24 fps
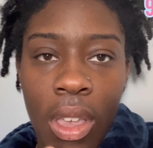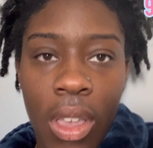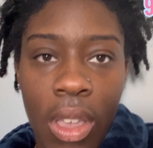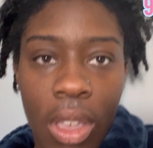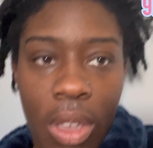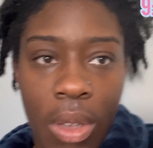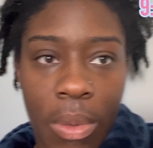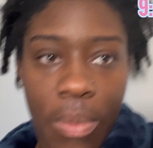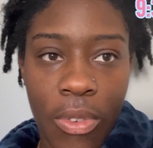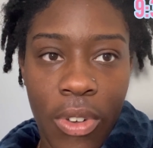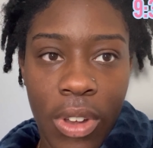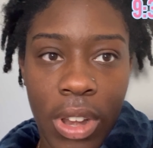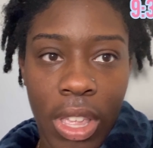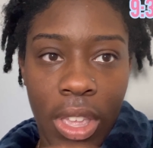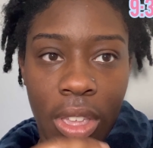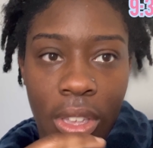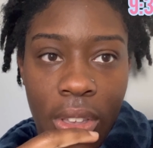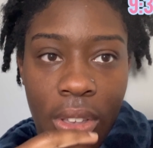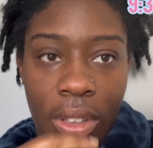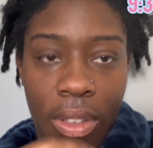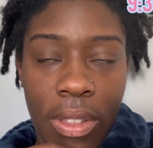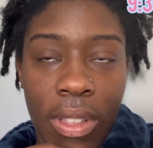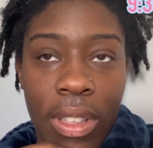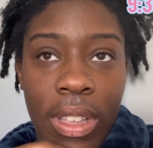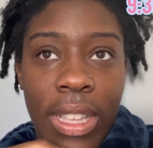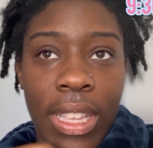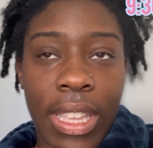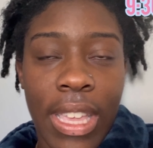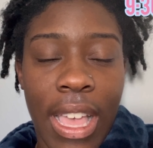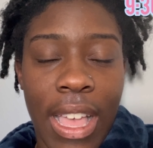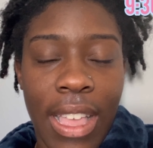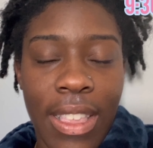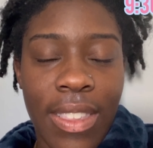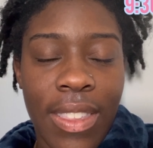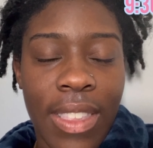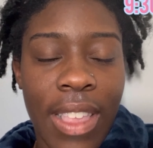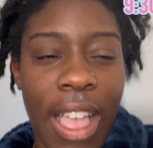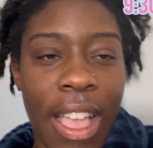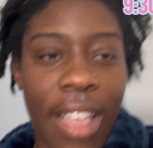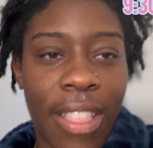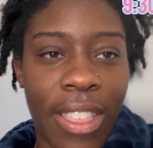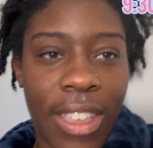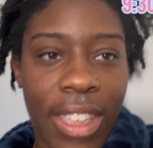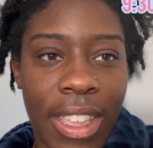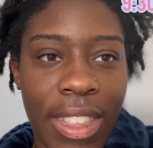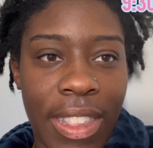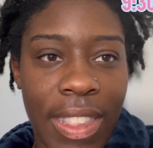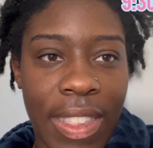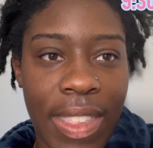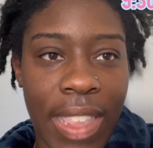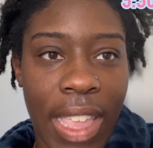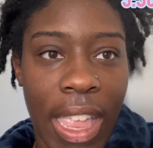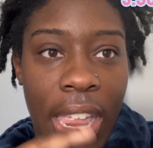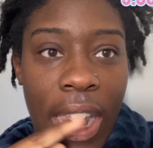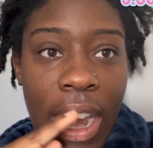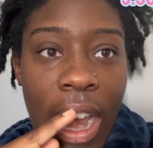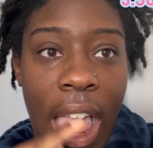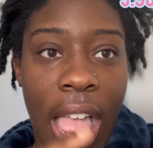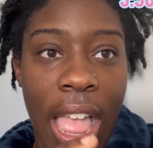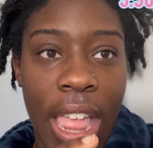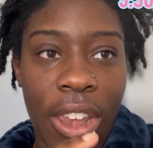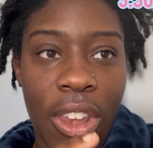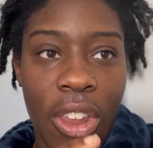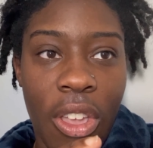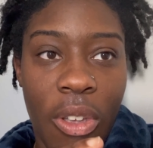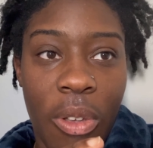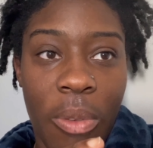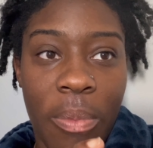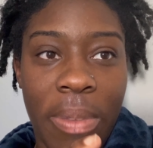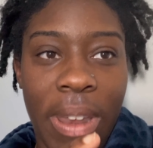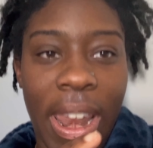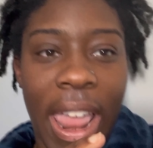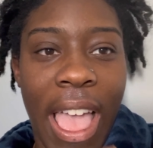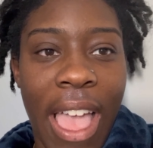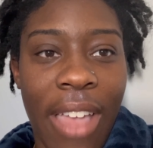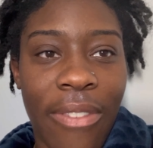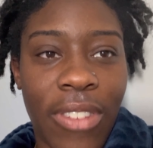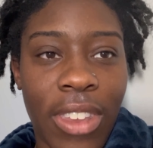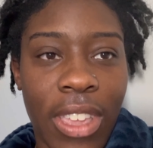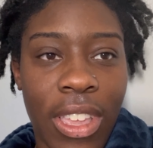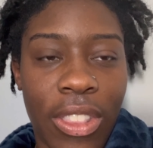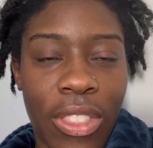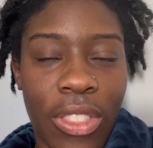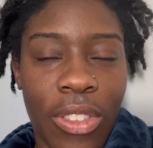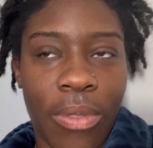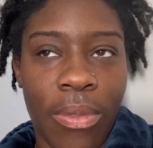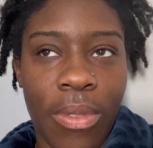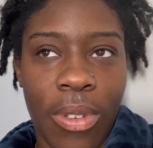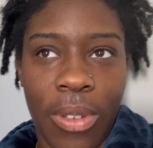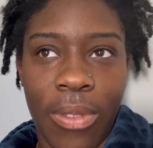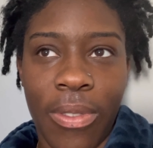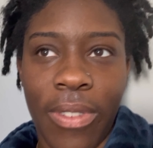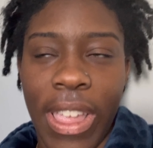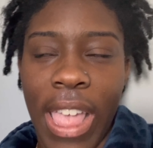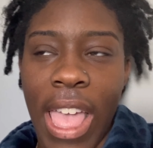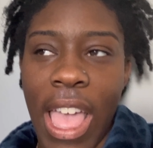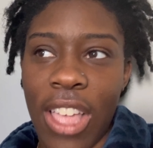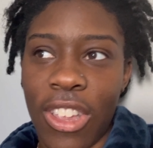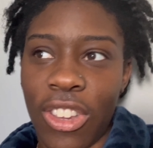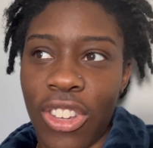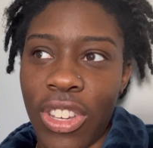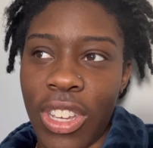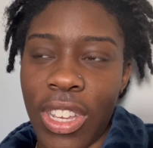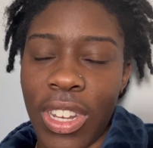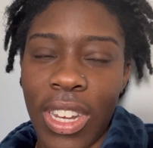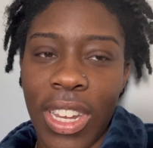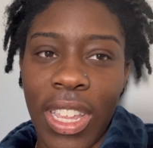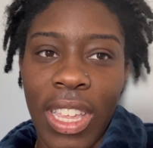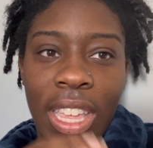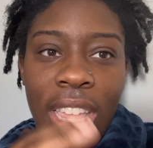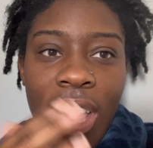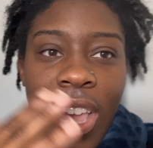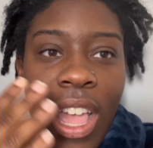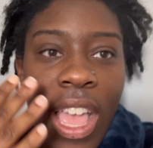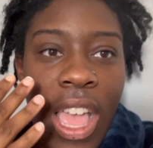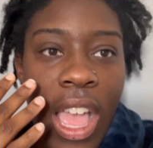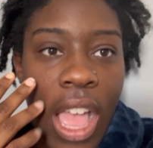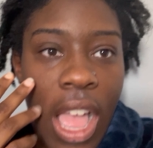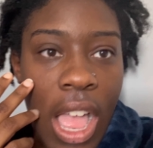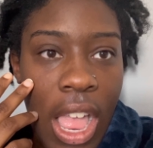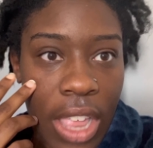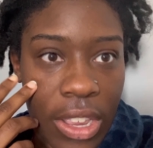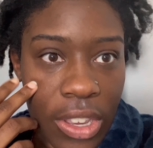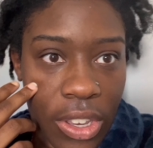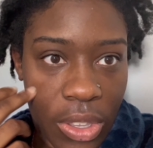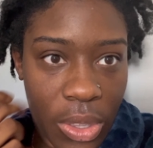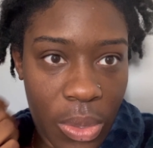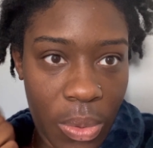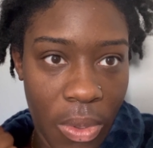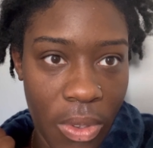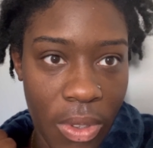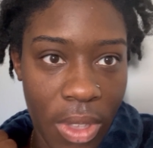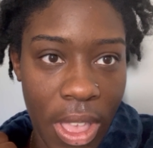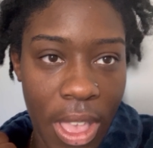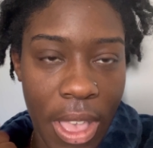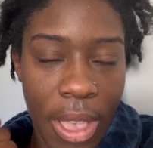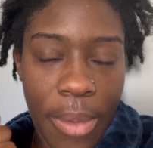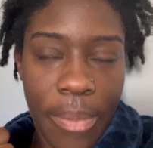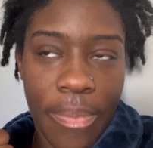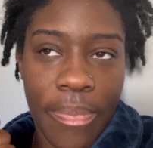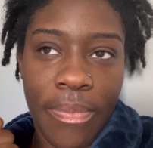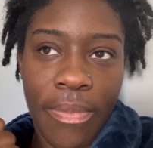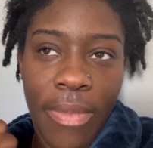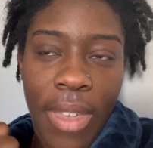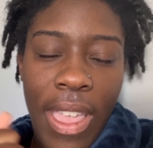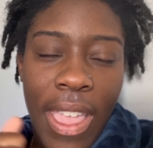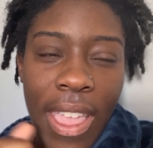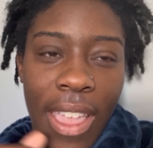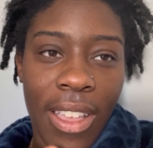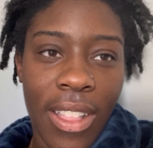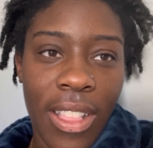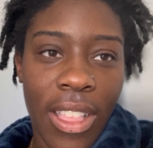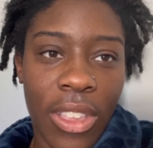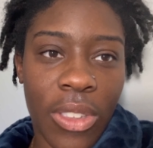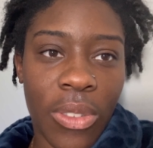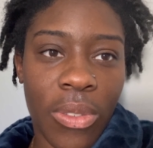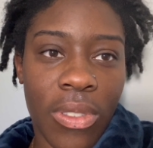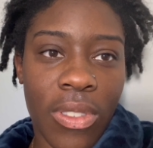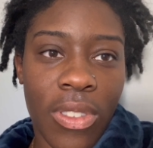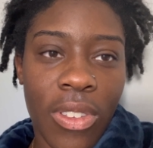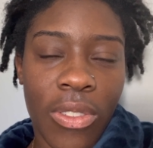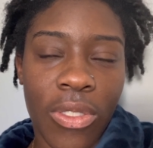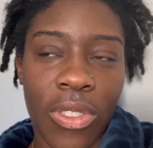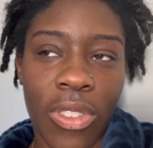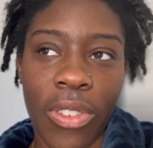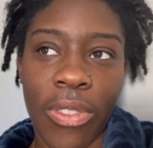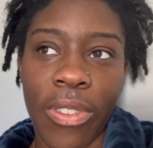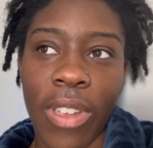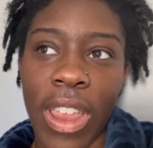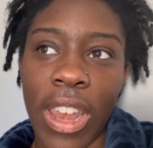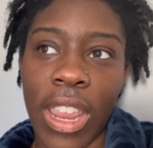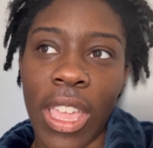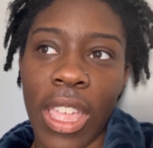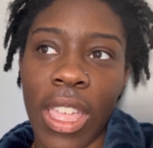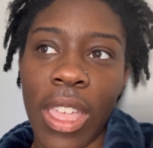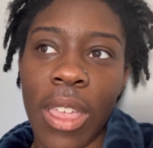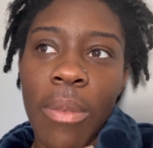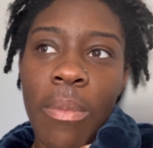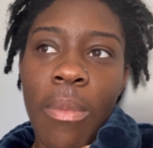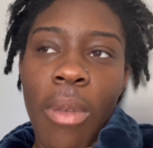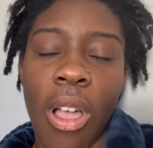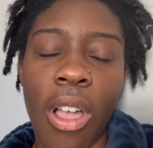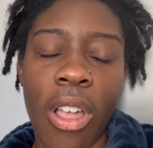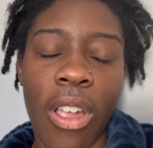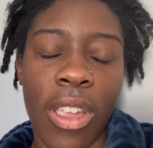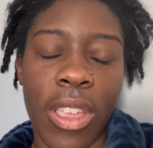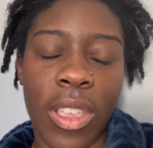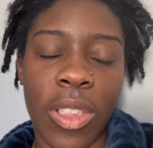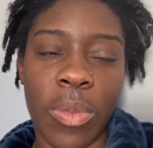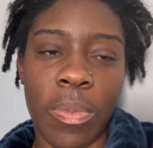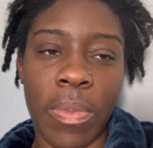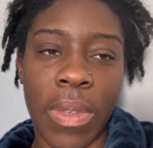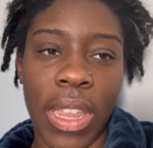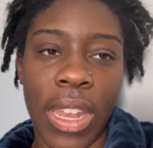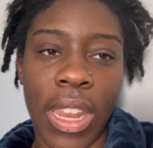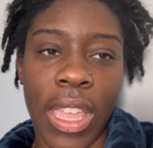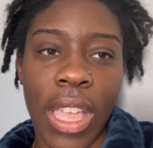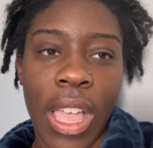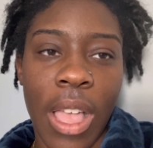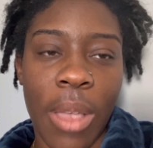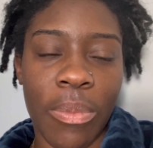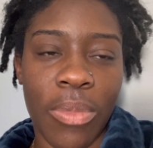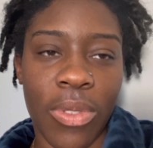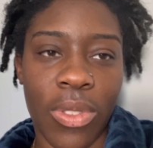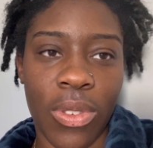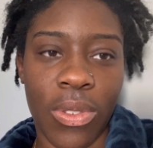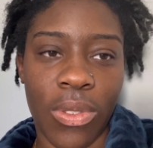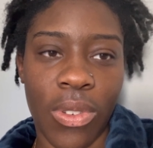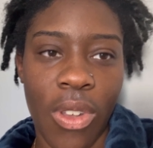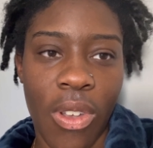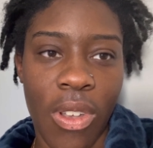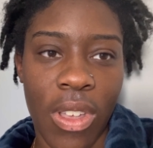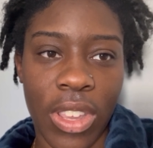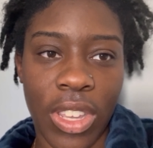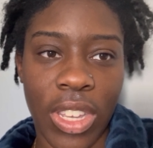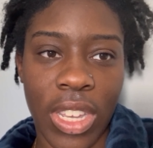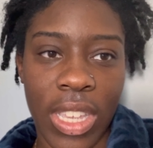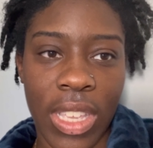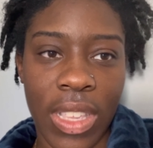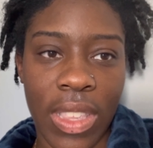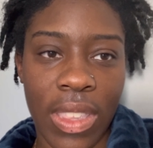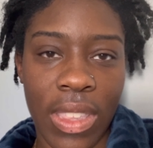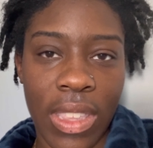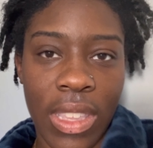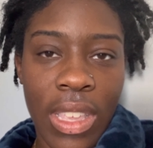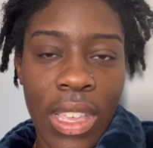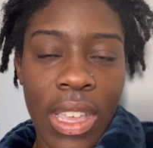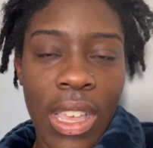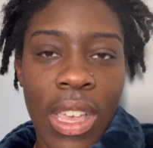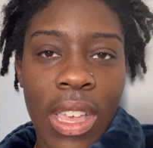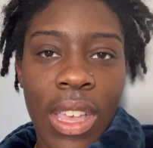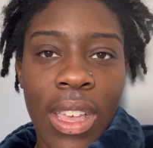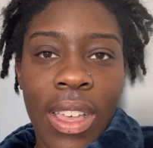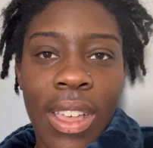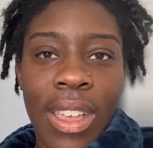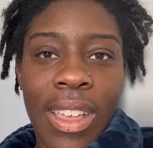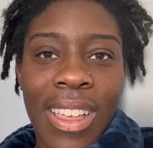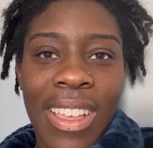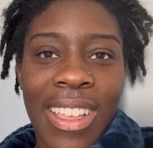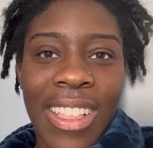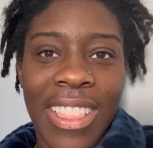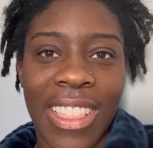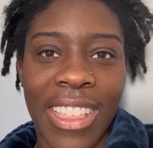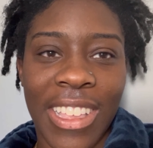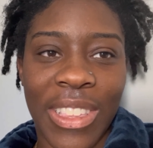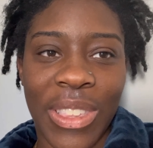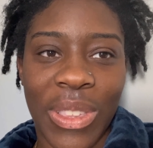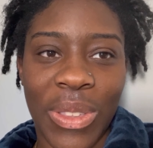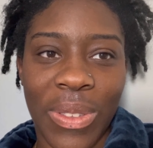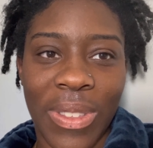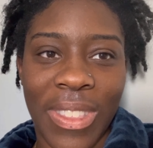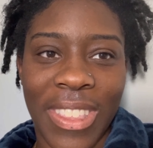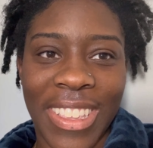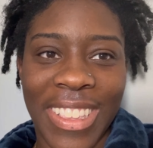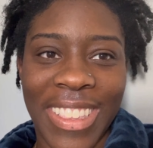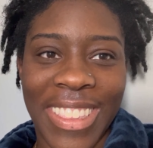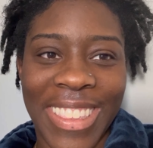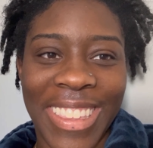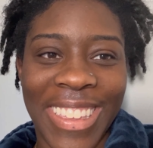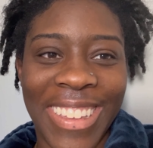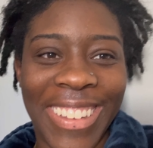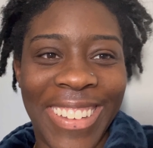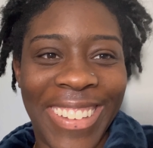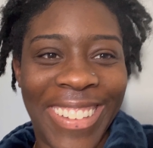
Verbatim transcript: Good morning, y'all. Yes, I look insane. I know, but I have to get the real reaction. I just woke up. My NCLEX results are ready. My heart is beating. I'm so nauseous. Let's do this.